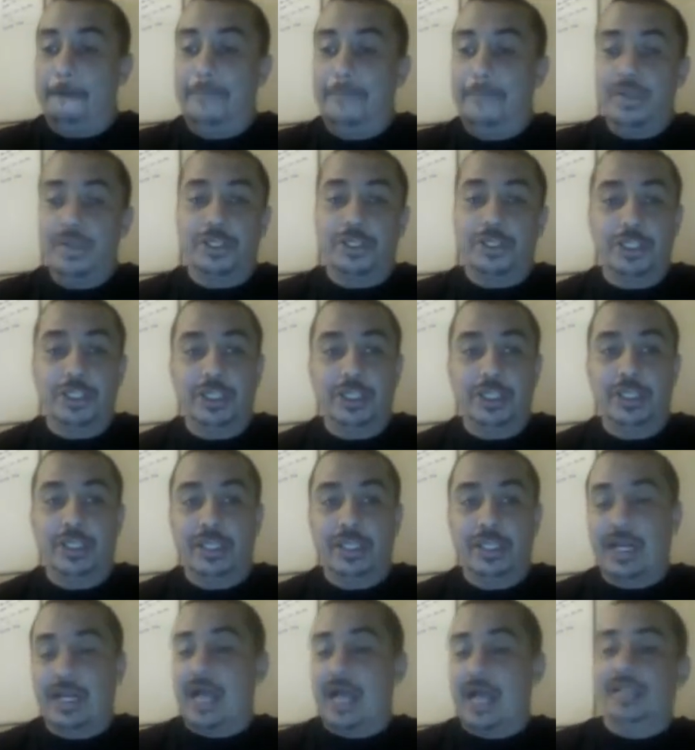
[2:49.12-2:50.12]
pushing
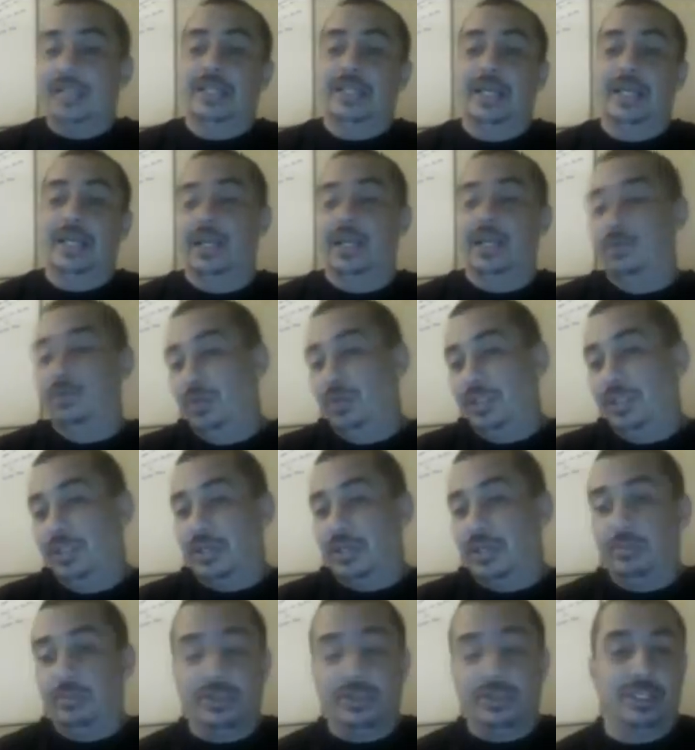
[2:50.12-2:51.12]
the content and I really
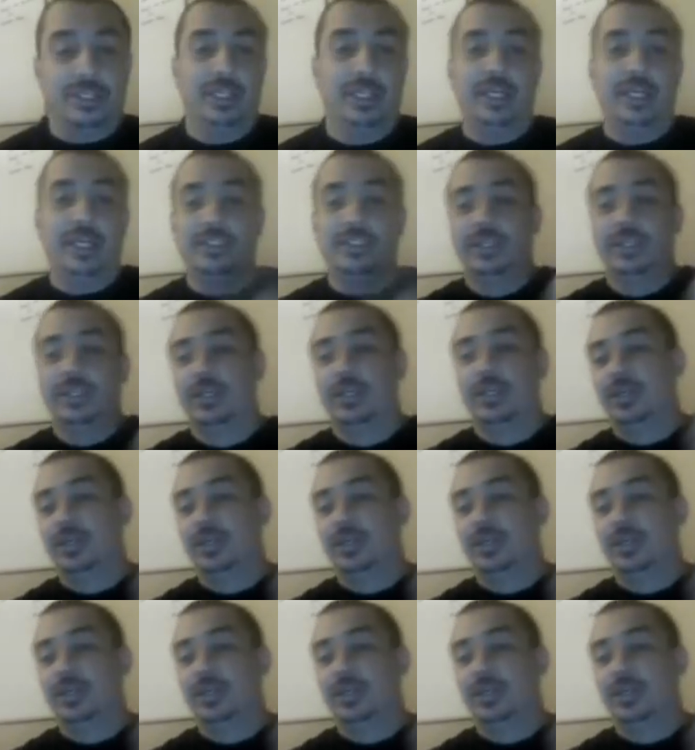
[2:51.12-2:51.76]
start pushing links.